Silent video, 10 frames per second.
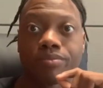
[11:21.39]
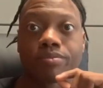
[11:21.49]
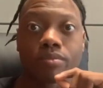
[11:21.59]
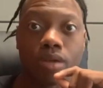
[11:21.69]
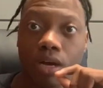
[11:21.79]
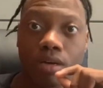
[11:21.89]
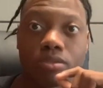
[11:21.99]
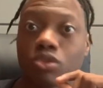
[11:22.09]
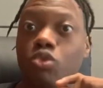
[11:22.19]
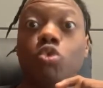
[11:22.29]
But yeah,
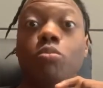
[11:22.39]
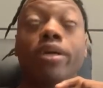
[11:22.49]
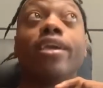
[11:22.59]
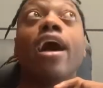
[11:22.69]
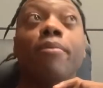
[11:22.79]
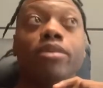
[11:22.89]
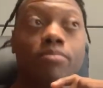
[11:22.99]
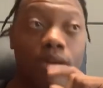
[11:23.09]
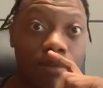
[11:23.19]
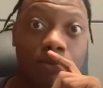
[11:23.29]
man, y'all do what y'all want to do.
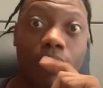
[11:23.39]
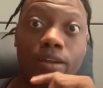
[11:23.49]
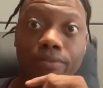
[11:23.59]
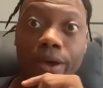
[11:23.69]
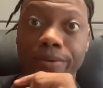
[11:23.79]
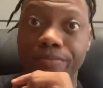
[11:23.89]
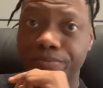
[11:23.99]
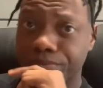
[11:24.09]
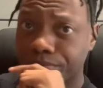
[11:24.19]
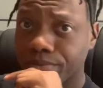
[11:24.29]

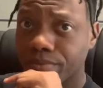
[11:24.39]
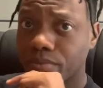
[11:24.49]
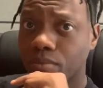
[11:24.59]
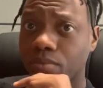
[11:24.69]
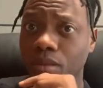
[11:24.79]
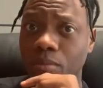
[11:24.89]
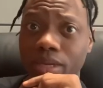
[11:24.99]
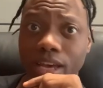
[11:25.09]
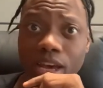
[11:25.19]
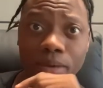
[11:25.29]
Go ahead and pay for that.
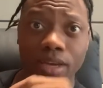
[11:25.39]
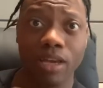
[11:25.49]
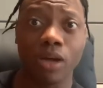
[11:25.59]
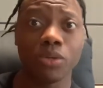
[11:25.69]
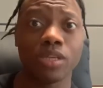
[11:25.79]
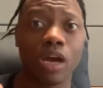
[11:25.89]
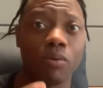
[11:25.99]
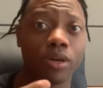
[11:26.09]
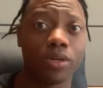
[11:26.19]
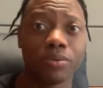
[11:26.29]
Man, it
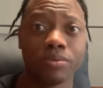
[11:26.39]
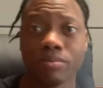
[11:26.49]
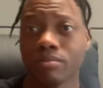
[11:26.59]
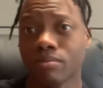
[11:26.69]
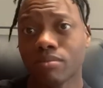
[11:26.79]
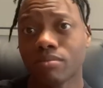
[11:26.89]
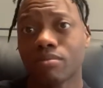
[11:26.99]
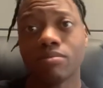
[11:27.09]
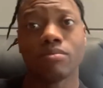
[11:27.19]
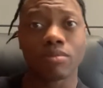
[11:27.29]
is raining cats and
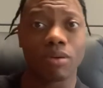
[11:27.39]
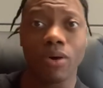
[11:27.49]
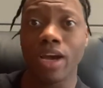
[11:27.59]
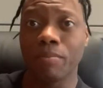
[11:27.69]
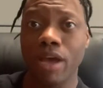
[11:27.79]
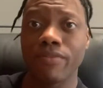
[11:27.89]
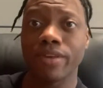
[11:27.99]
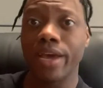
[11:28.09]
dogs outside, bro.